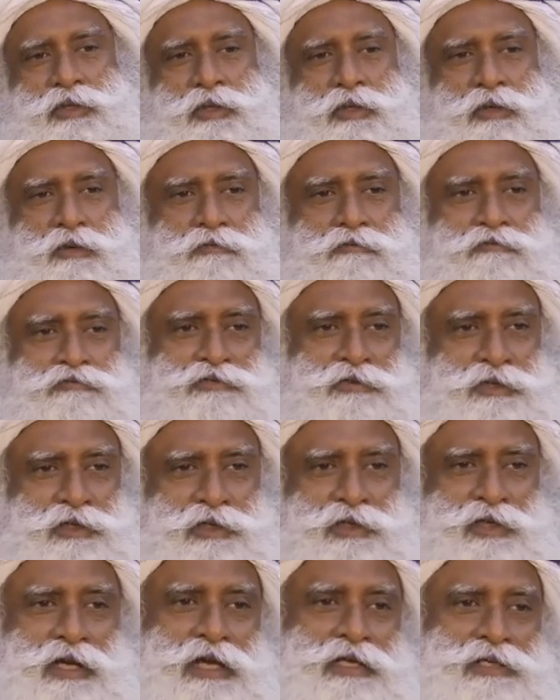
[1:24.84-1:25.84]
fear
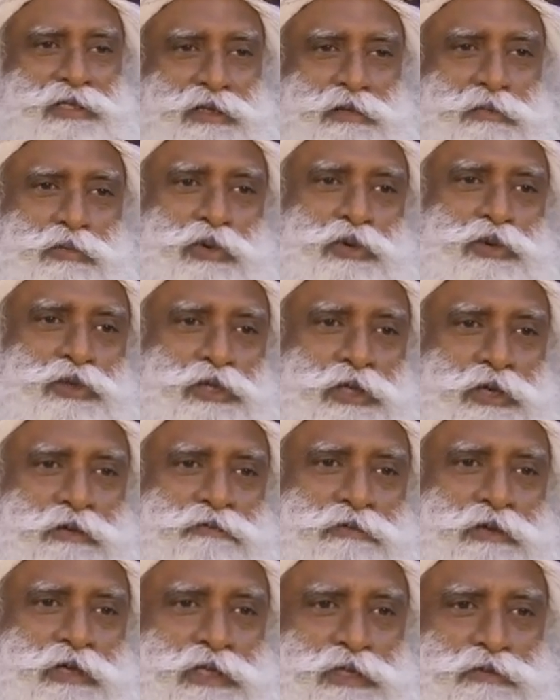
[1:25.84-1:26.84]
as the most
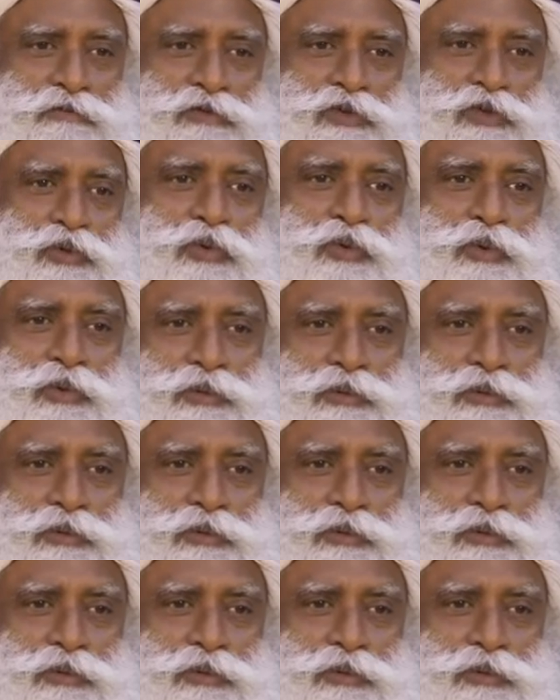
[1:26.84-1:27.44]
effective tool